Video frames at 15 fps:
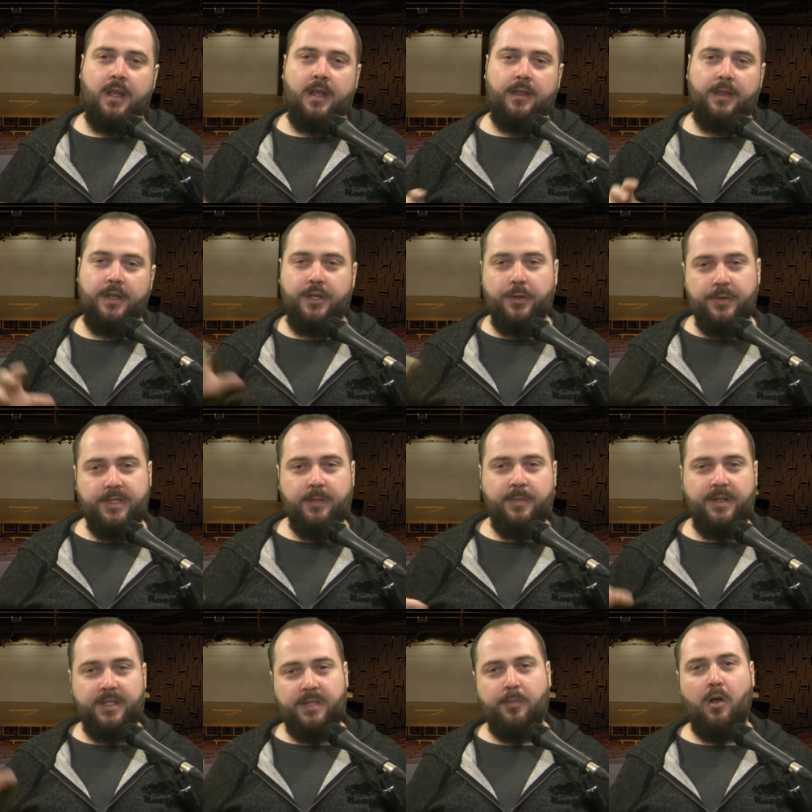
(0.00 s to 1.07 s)
that used to
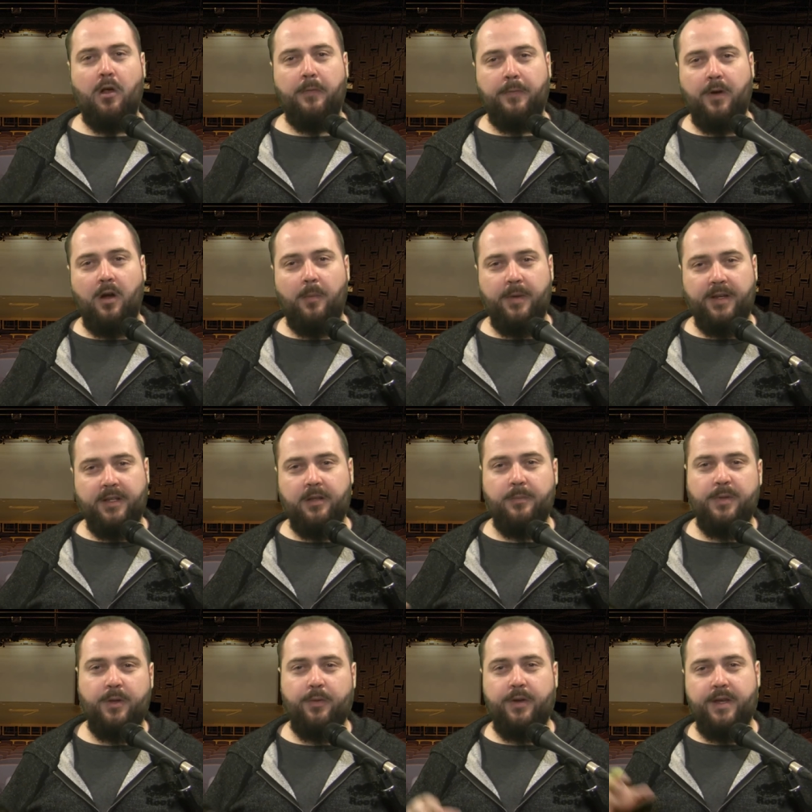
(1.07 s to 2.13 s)
be a small farming
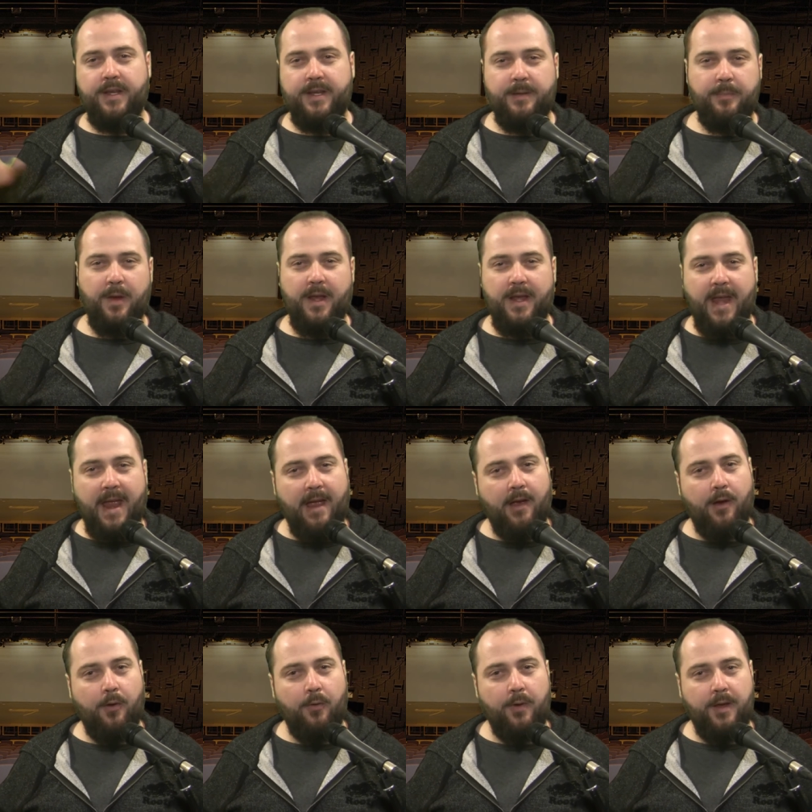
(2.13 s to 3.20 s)
community, but
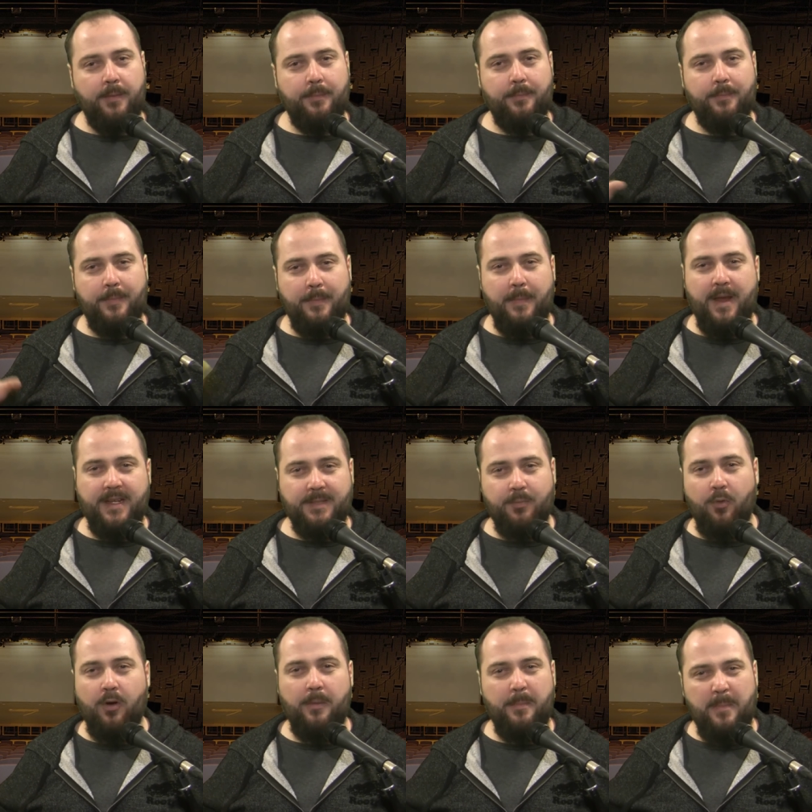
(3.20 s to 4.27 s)
now it makes
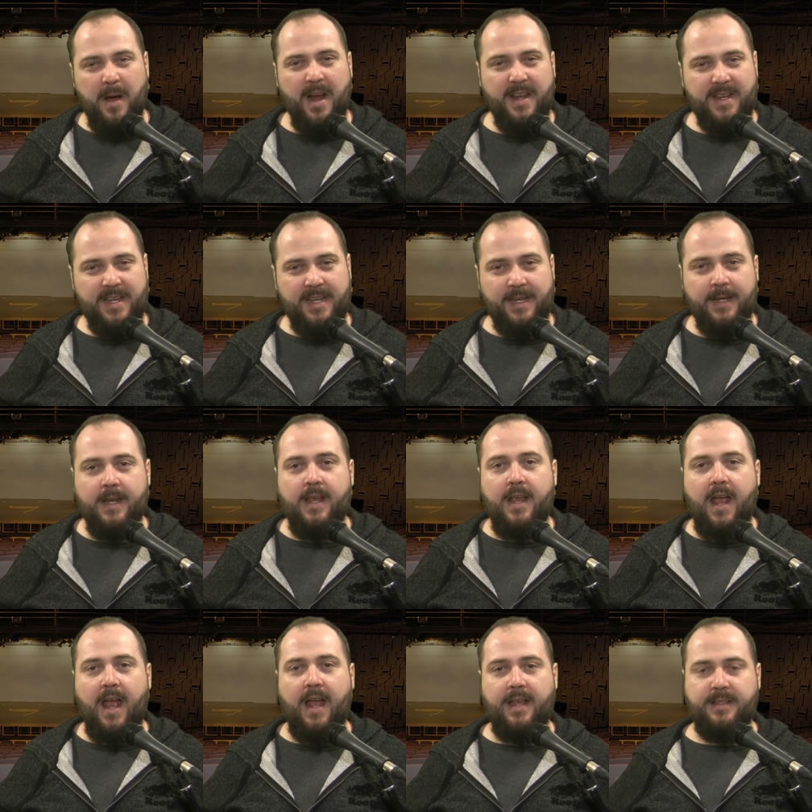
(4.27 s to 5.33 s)
more money
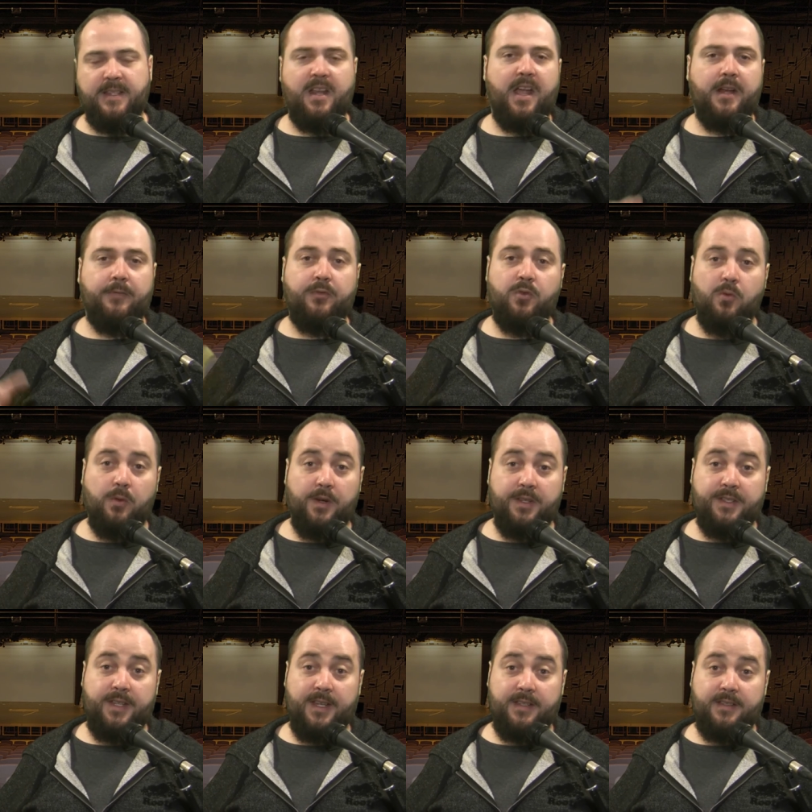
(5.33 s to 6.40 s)
as a kind of
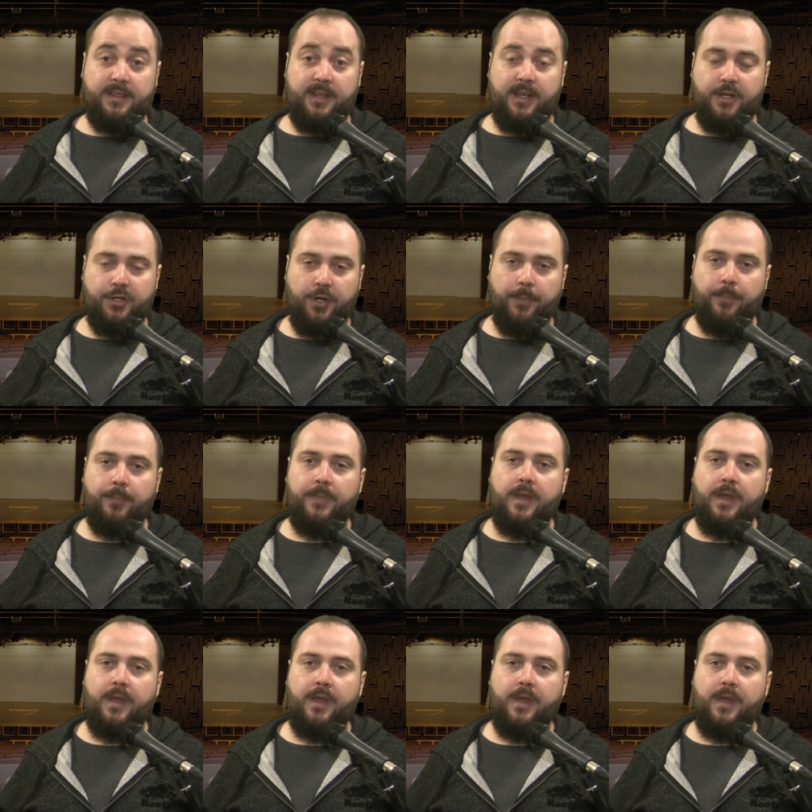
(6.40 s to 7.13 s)
tourist destination.